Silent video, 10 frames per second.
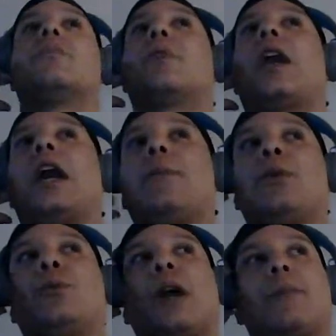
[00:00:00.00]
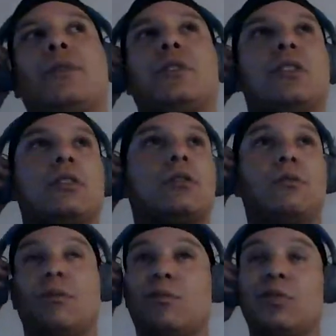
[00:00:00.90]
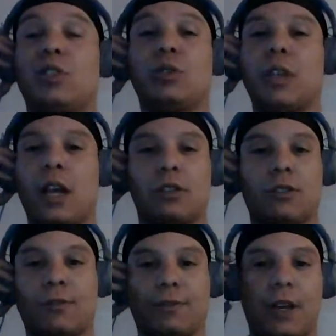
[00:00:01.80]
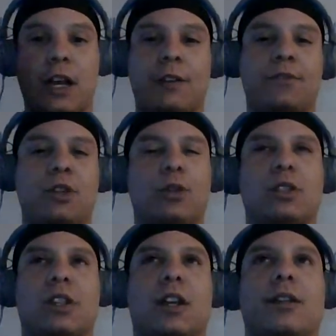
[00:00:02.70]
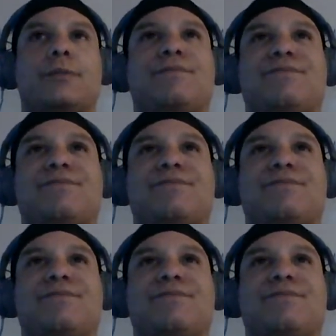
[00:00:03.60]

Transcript: I've been rapping since 2005, so it's like,